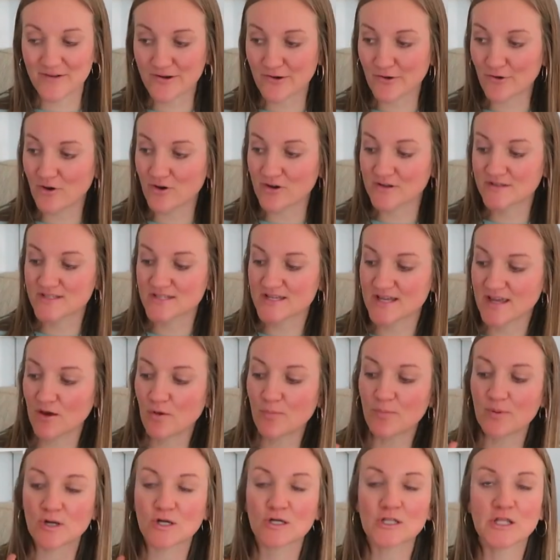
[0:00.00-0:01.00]
year old to
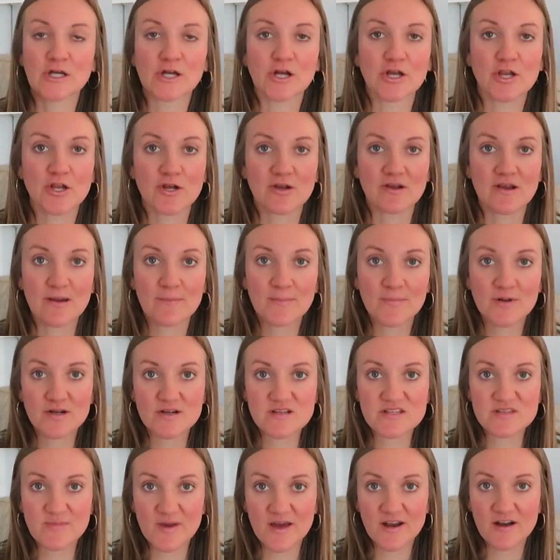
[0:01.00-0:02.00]
help her learn her
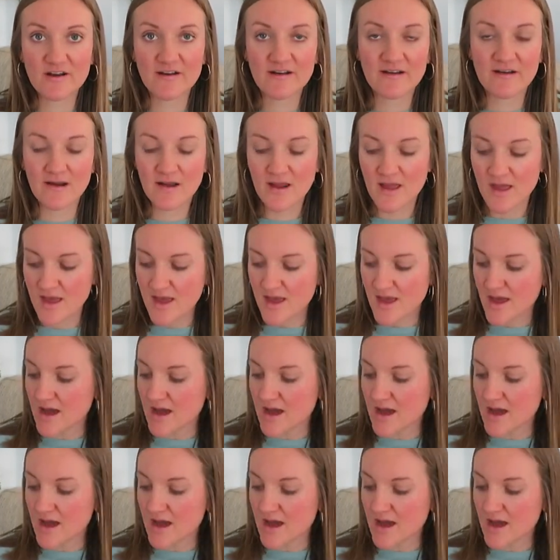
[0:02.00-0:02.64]
numbers better.